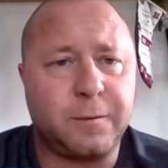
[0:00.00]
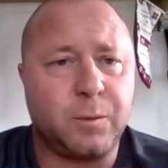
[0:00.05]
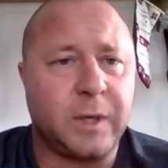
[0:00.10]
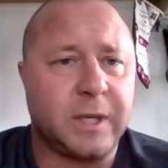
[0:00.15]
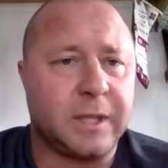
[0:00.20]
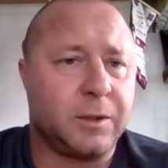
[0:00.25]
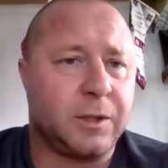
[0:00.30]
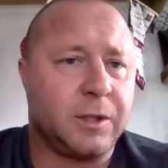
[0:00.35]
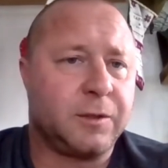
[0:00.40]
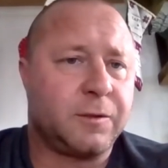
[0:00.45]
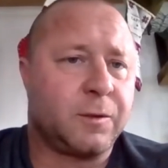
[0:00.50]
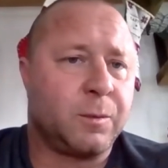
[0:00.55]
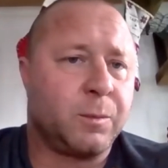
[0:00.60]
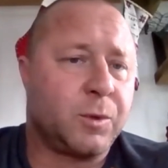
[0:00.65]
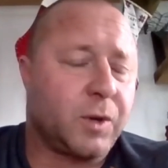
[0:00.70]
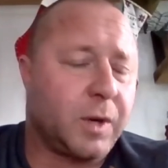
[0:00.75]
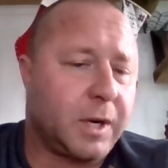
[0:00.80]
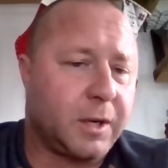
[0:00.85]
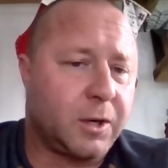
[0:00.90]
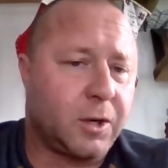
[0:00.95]
whether it's from
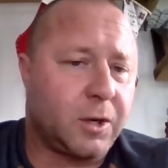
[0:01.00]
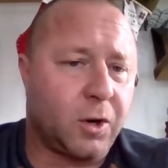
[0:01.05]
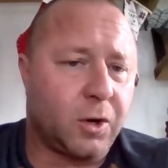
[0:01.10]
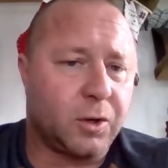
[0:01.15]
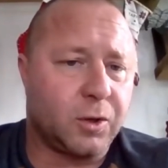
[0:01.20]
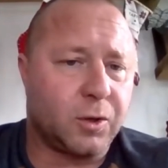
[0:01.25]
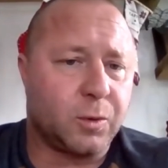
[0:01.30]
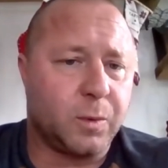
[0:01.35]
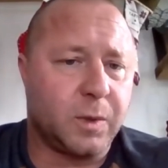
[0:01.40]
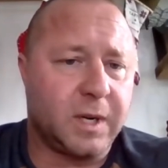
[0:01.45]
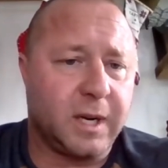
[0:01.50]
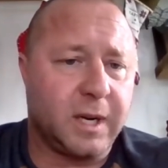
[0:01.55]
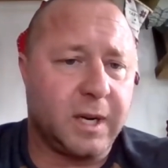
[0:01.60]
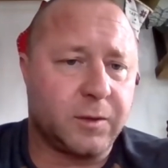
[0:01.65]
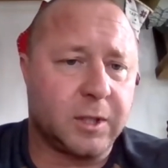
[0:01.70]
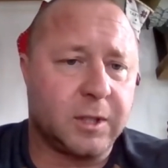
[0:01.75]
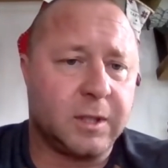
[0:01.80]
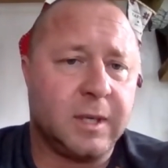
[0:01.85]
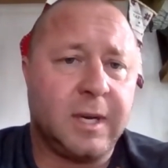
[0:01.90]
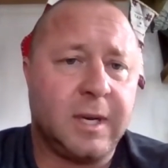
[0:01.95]
credit card or
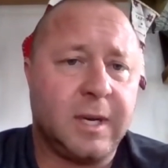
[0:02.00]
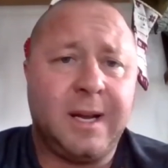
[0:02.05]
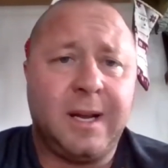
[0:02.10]
whatever,